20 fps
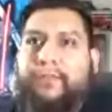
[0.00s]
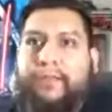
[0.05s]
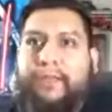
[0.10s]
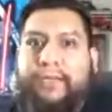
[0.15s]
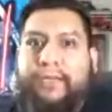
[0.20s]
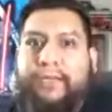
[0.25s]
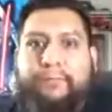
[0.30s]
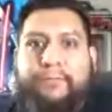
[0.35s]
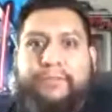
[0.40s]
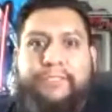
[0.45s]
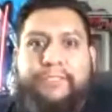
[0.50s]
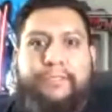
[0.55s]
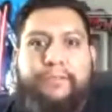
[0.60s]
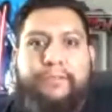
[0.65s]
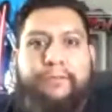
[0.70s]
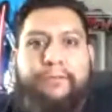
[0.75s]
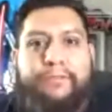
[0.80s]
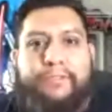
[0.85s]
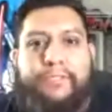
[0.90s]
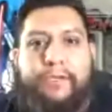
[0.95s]
thing, I was
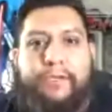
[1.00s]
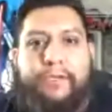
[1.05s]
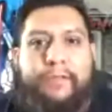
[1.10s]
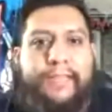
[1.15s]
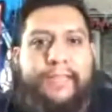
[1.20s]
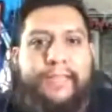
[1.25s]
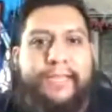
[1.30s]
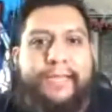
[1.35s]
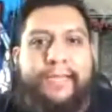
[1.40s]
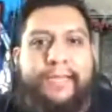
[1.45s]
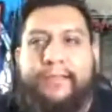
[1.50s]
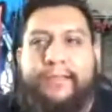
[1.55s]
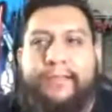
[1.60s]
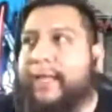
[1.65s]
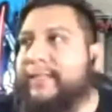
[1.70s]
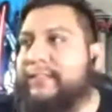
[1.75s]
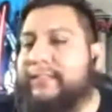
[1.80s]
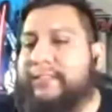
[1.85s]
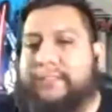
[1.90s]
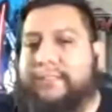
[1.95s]
in Utah a lot
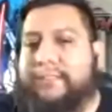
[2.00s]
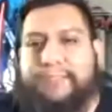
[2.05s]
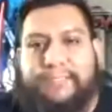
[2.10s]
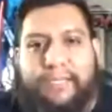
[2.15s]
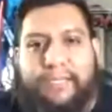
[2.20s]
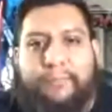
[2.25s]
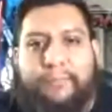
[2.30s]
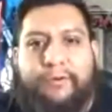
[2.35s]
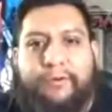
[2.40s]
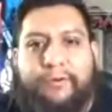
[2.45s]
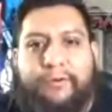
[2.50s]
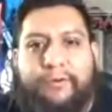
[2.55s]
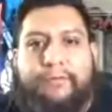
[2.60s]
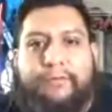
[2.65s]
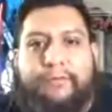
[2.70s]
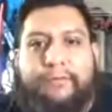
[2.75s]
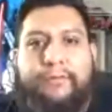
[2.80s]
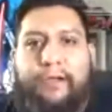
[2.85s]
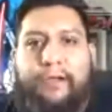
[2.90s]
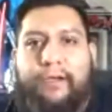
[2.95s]
last
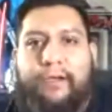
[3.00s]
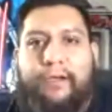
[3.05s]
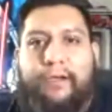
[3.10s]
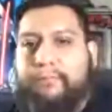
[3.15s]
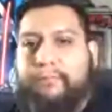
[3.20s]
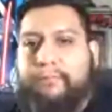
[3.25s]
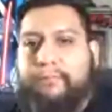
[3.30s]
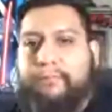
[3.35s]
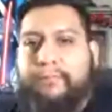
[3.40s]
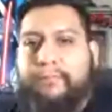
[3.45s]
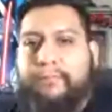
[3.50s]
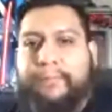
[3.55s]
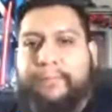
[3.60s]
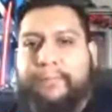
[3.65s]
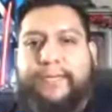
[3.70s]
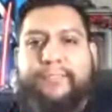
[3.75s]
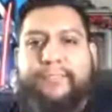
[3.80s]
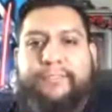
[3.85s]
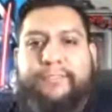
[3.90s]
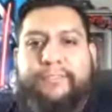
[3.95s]
summer. I'm
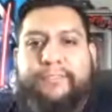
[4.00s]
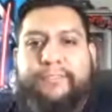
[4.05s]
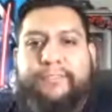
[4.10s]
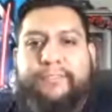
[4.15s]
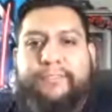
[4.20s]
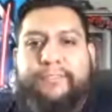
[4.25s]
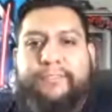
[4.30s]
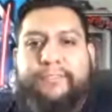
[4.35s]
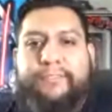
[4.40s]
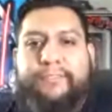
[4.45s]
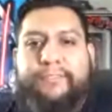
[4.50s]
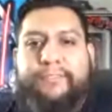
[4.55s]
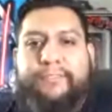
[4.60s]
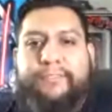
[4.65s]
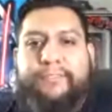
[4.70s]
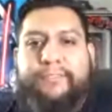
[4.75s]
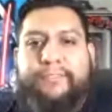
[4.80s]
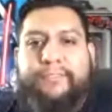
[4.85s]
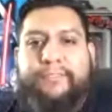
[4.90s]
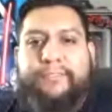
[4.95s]
not gonna tell you guys for
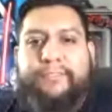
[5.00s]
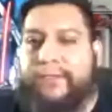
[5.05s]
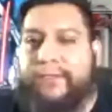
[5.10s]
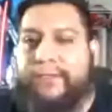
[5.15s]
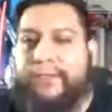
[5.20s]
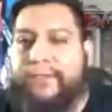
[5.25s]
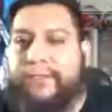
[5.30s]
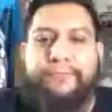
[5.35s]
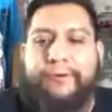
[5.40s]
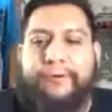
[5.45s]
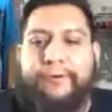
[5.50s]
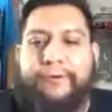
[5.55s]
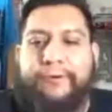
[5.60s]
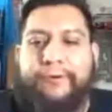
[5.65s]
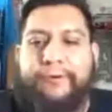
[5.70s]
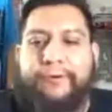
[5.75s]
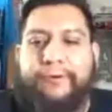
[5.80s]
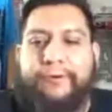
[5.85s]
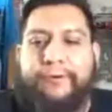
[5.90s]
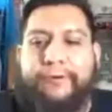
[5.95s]
what, but it was
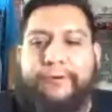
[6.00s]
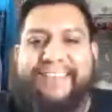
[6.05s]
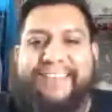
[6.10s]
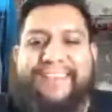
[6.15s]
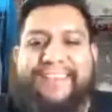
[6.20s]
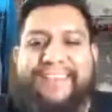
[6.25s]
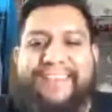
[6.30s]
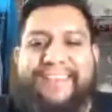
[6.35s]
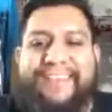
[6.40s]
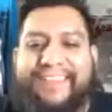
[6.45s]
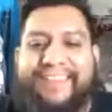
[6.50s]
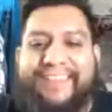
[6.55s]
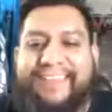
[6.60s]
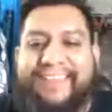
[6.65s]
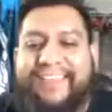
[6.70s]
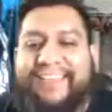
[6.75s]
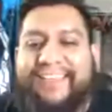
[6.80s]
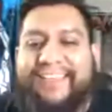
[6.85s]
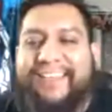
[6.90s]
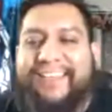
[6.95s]
work related.
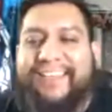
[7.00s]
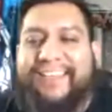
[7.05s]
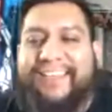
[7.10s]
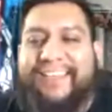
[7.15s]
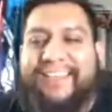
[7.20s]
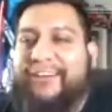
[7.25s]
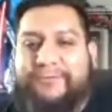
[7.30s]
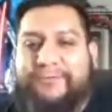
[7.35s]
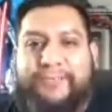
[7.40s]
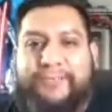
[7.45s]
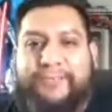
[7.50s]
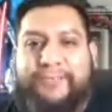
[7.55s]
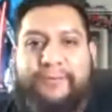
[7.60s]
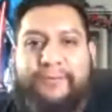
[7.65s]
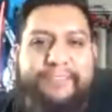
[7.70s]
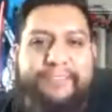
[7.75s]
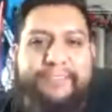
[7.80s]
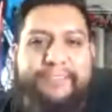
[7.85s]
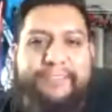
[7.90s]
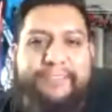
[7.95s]
So
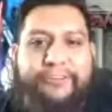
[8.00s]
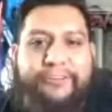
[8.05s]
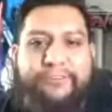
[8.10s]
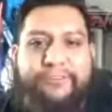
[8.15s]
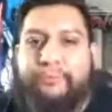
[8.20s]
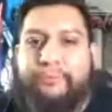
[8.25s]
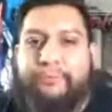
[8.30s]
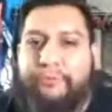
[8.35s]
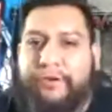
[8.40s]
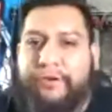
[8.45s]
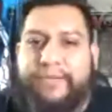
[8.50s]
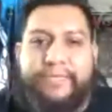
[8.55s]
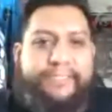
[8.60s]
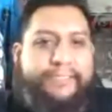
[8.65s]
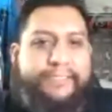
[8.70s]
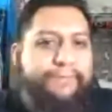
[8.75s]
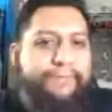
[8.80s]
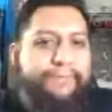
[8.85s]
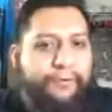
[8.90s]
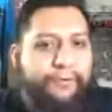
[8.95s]
I was near
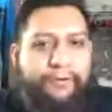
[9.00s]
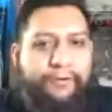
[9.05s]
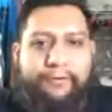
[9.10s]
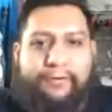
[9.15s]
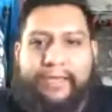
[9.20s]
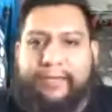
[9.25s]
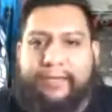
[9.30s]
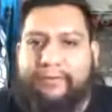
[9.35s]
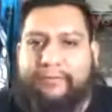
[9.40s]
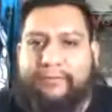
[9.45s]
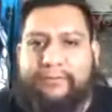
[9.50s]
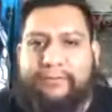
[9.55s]
Brooks for